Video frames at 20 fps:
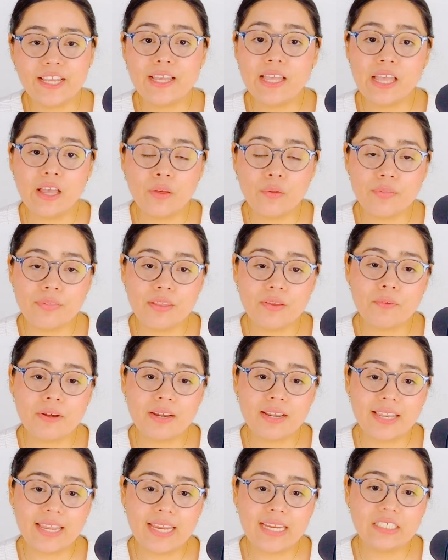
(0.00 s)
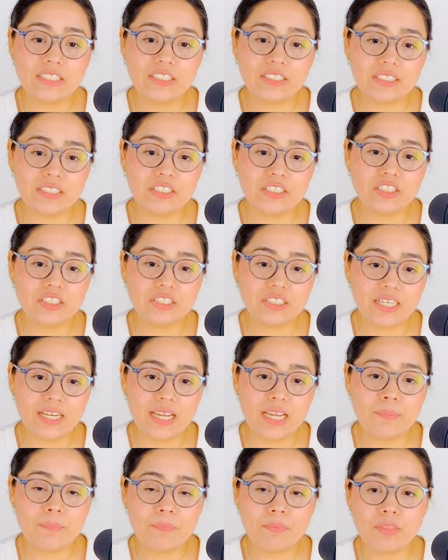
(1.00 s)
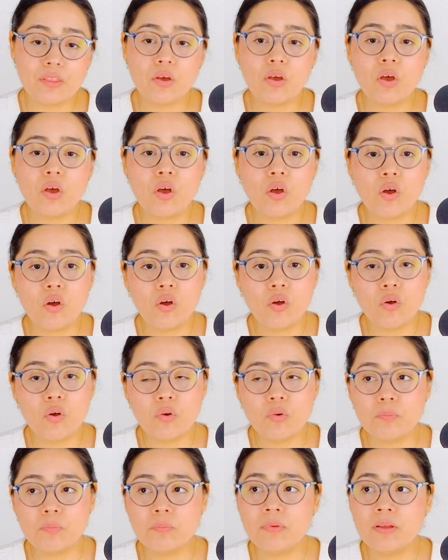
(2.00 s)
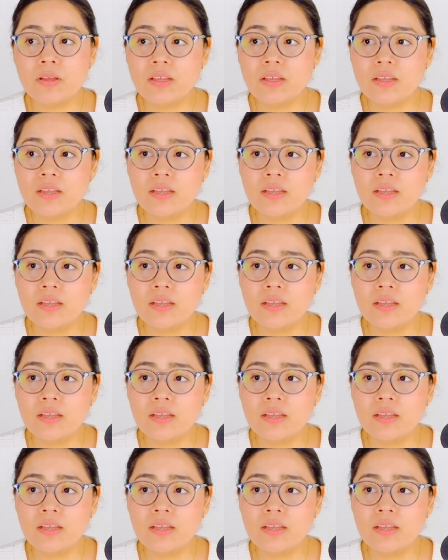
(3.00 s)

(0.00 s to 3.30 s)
a healthy relationship, the home,